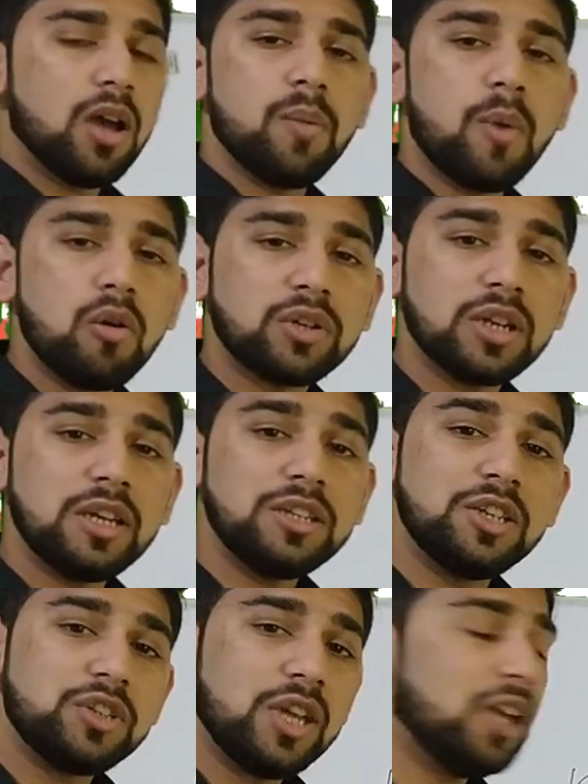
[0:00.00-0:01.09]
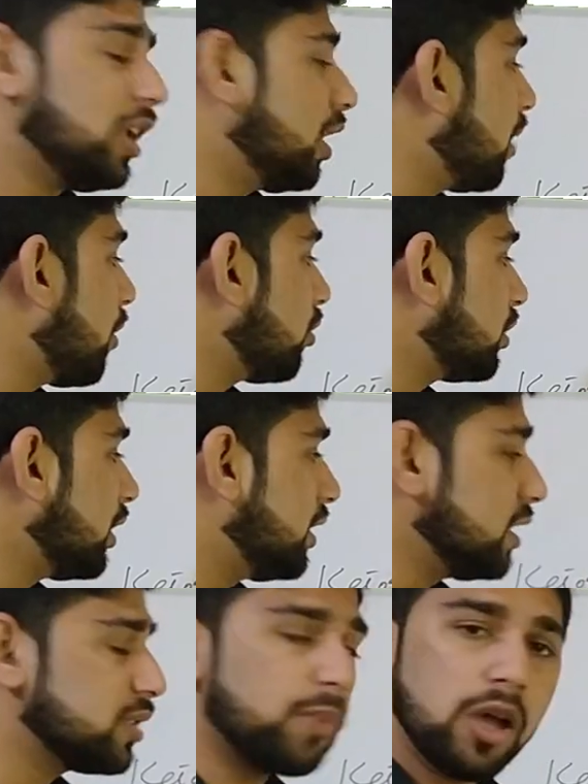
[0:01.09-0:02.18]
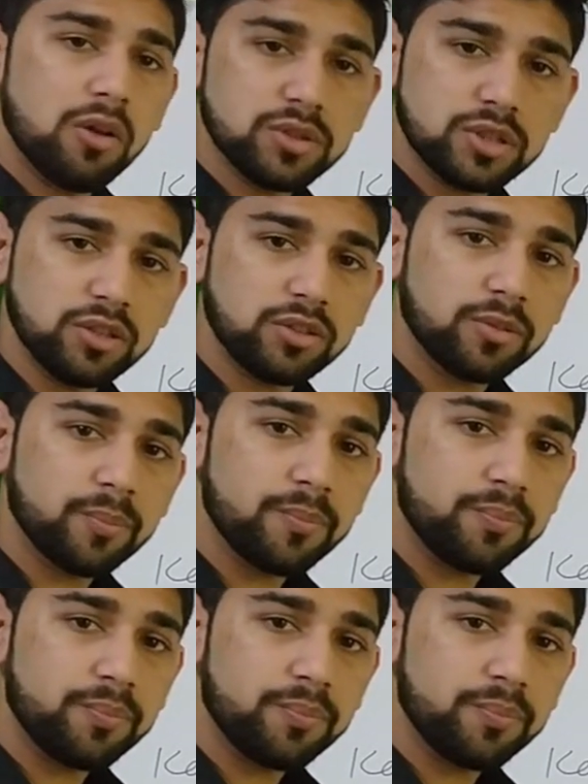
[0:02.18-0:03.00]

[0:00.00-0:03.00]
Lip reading: about in detail about the dysbiosis.